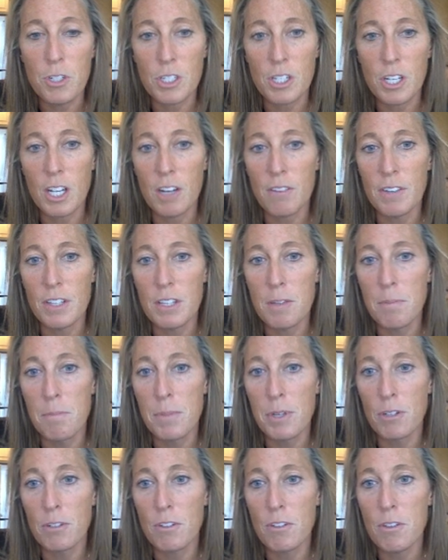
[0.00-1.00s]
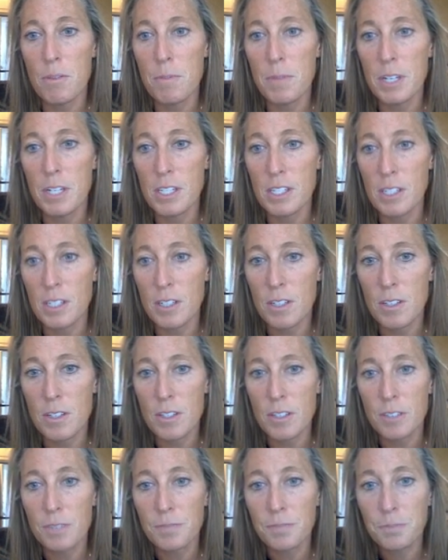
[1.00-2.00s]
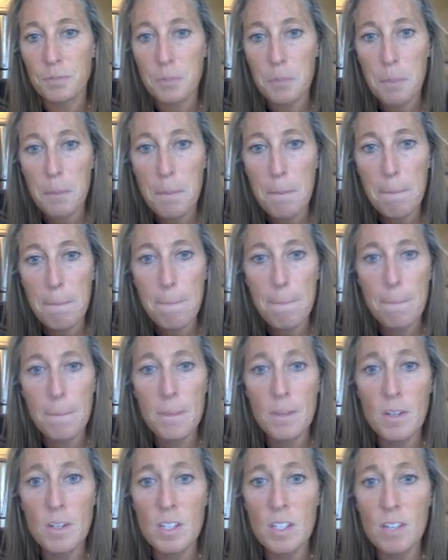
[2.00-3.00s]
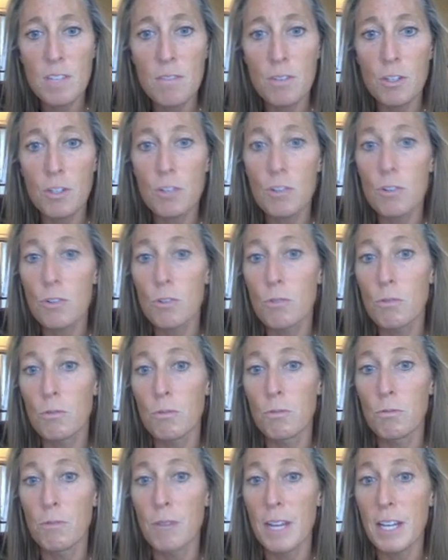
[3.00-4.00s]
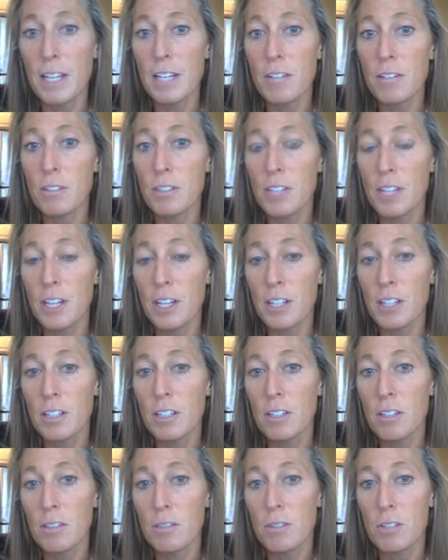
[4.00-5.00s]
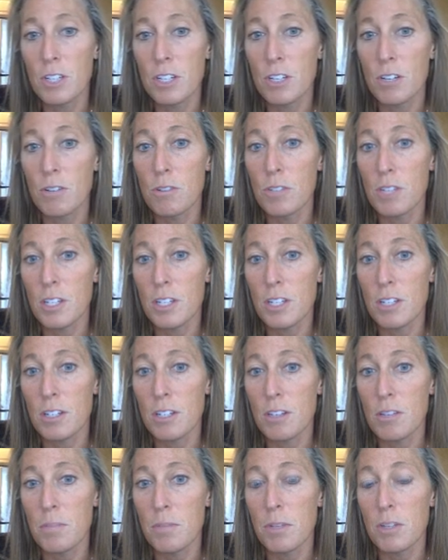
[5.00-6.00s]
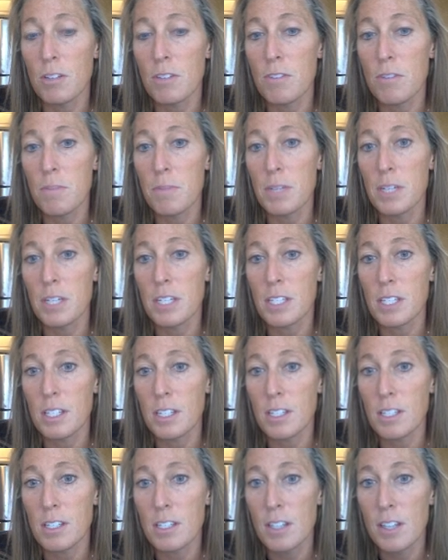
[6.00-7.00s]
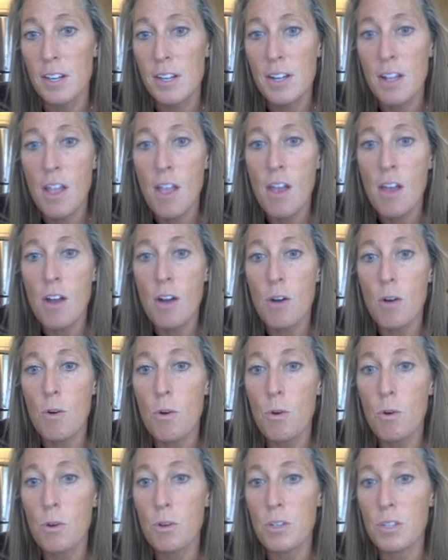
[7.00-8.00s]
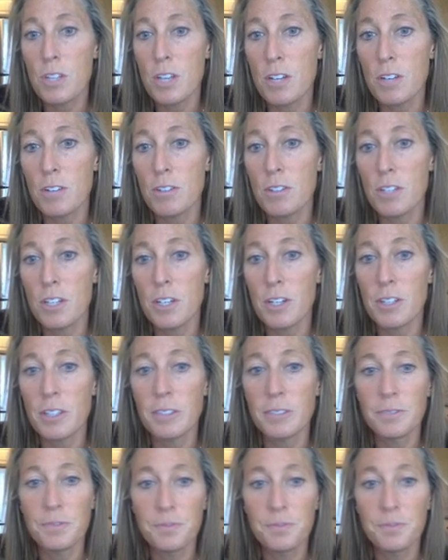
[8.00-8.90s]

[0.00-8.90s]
is kind of in the middle of the meniscus. There is a vertical radial tear, which goes into the middle of the meniscus, a horizontal tear,